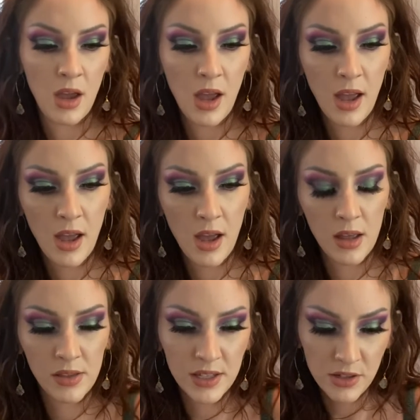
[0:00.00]

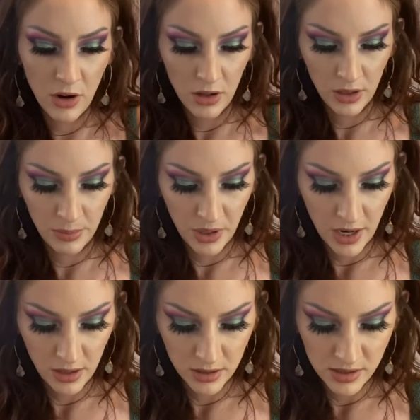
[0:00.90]
And these are all lip
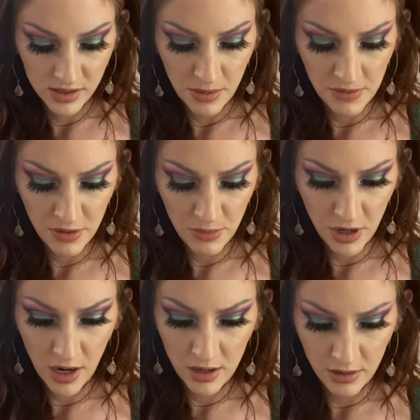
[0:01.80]
liners. Some of them are
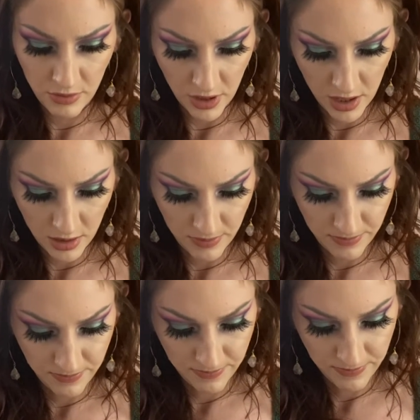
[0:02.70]
kind of like,
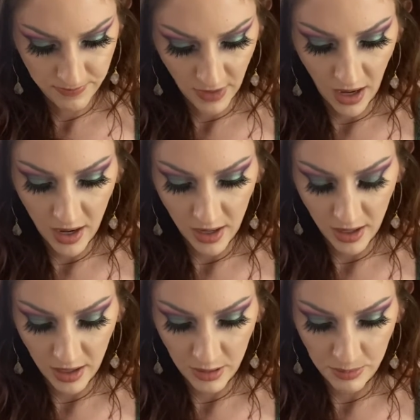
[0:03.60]

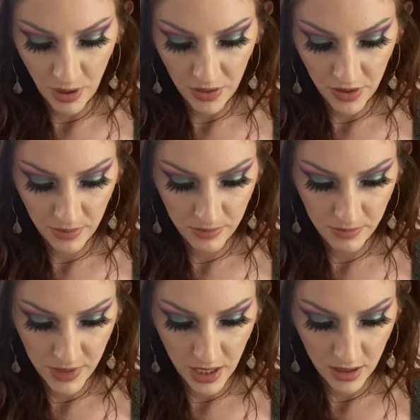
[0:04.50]
I brought them
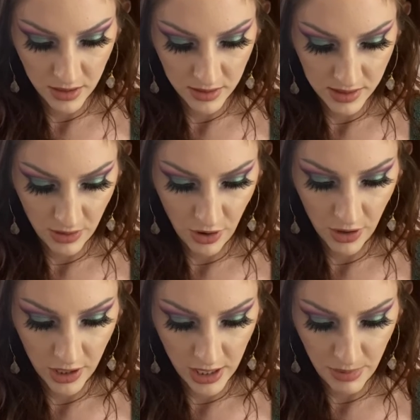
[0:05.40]
because they were
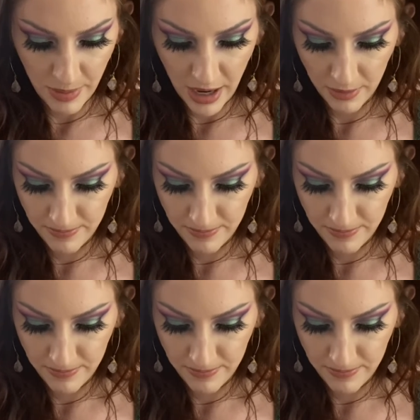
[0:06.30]
already in my bag.